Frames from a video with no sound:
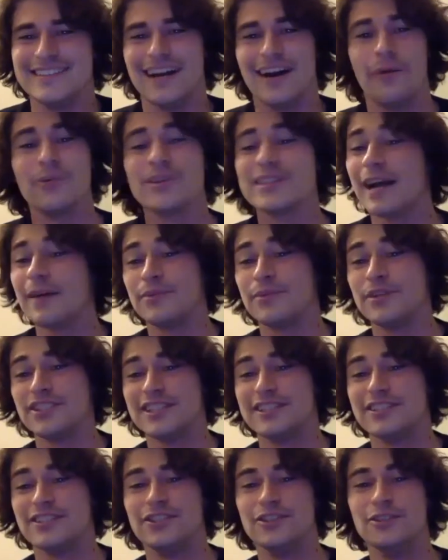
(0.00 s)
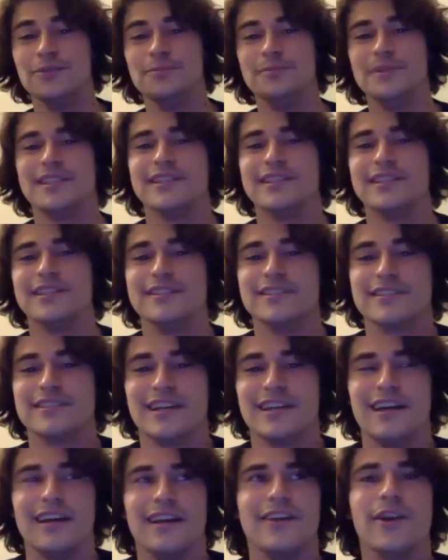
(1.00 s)
which I appreciate too, because
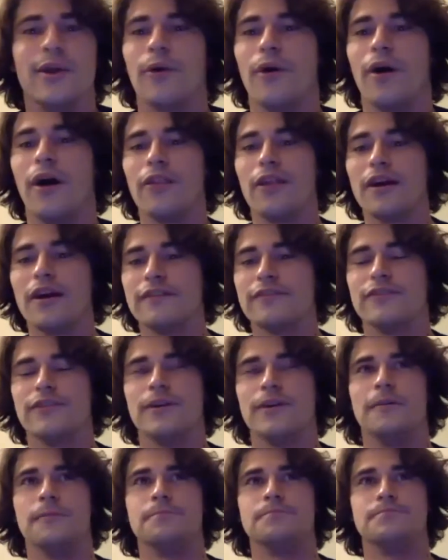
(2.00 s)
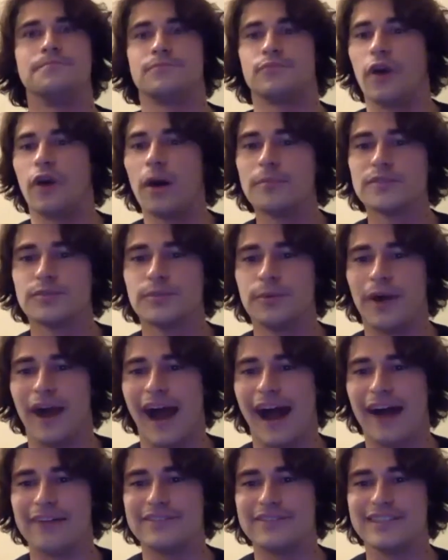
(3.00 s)
a lot of the problems we were
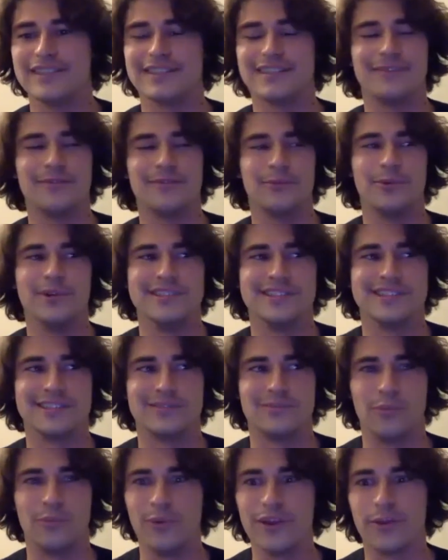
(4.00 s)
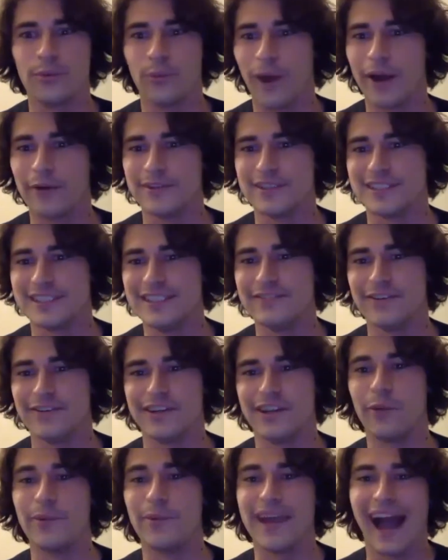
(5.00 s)
having was with wide receiver.
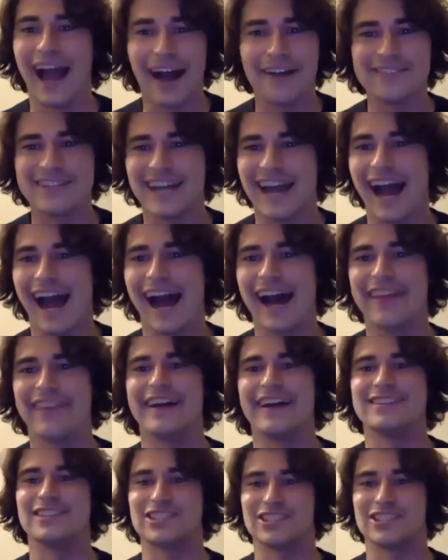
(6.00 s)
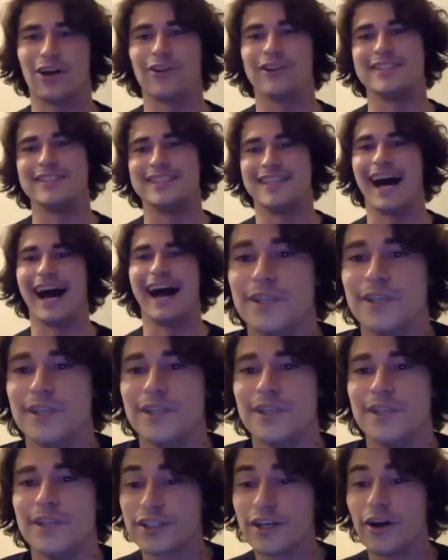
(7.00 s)
We haven't had that solid guy.
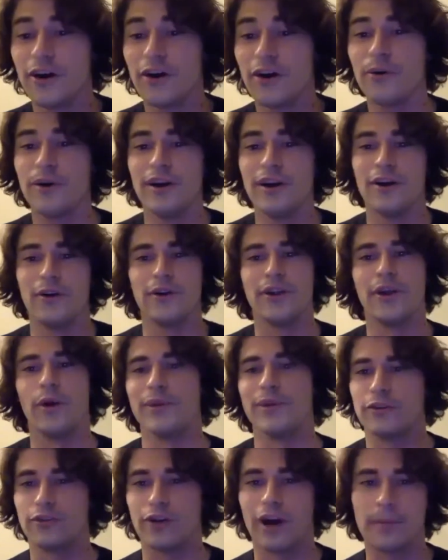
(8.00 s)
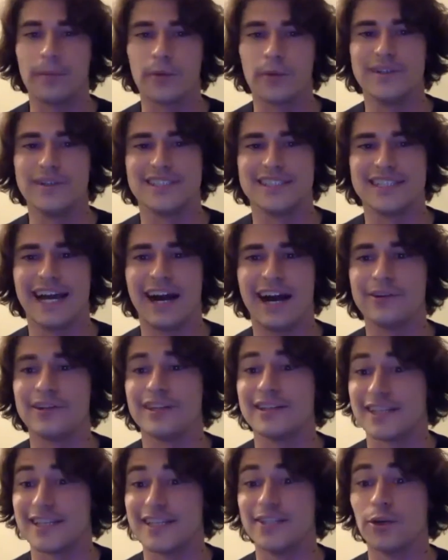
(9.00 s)
2 years ago, when Garoppolo went down
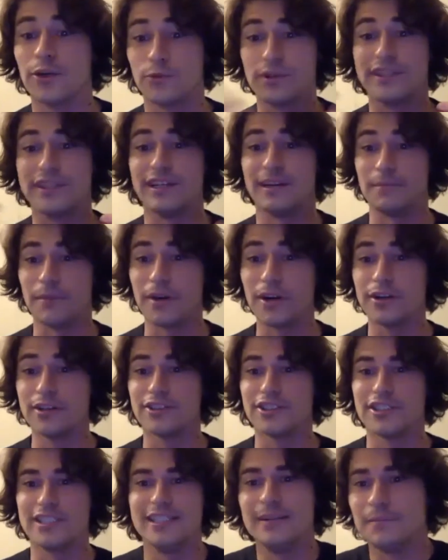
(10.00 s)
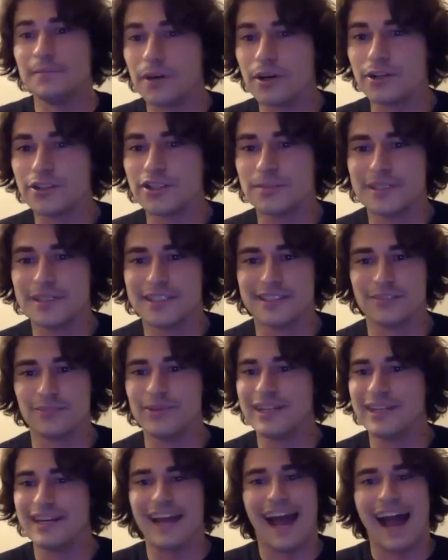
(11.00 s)
and Kittle really emerged, he emerged because we
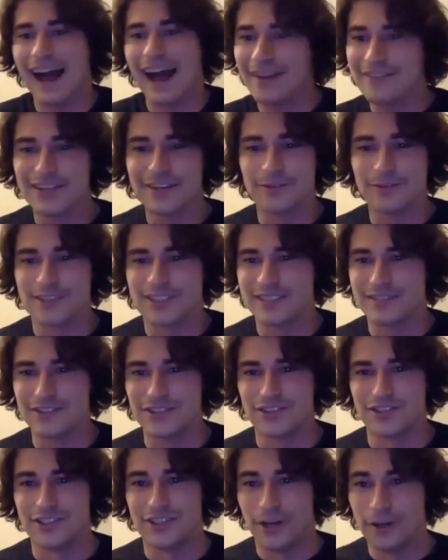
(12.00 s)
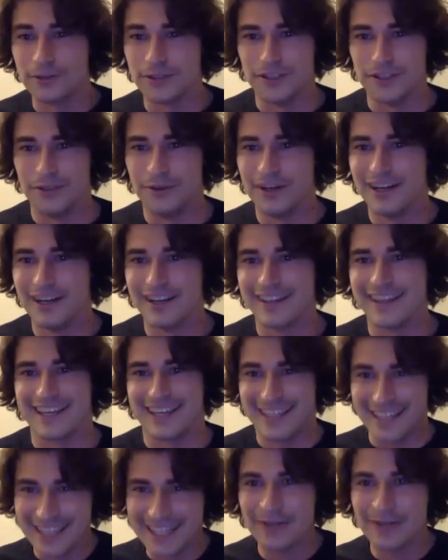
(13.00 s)
didn't have any receivers to go to. Like,
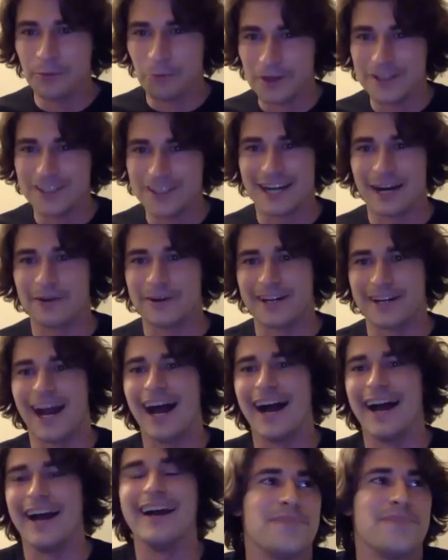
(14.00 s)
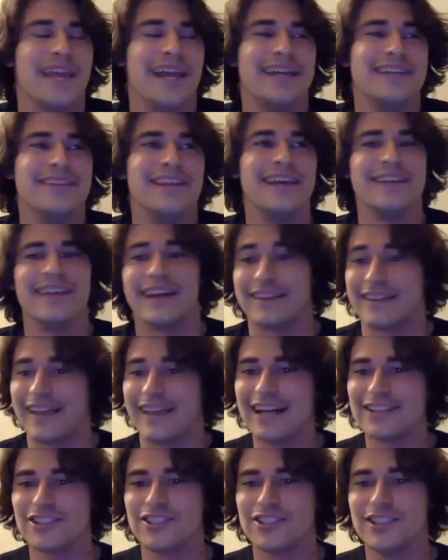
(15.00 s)
he was our guy. And then like
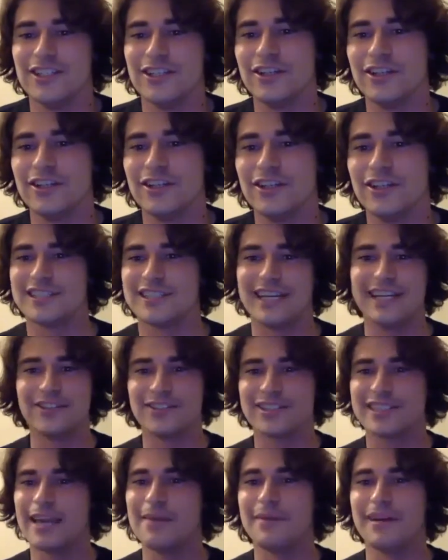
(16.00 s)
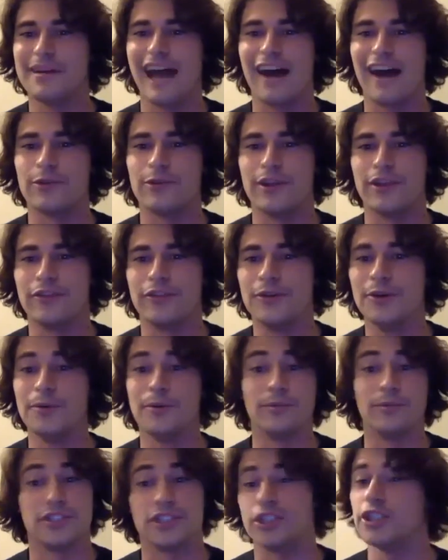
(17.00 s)
last year, Sanders came in halfway through
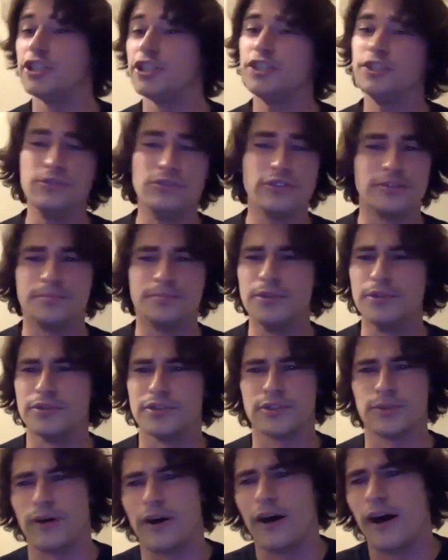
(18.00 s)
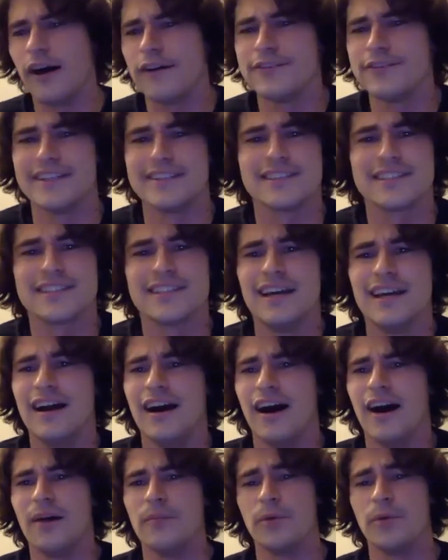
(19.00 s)
and was a huge boost to our offense.
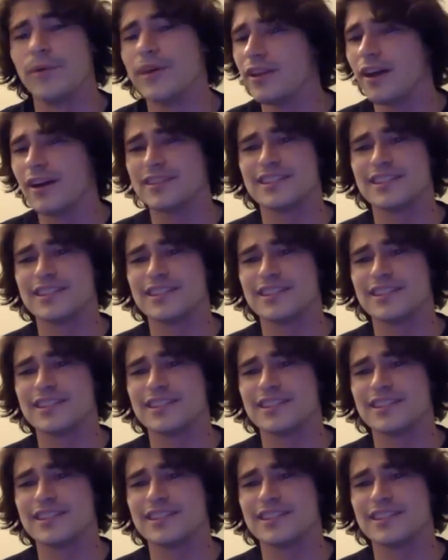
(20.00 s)
But we lost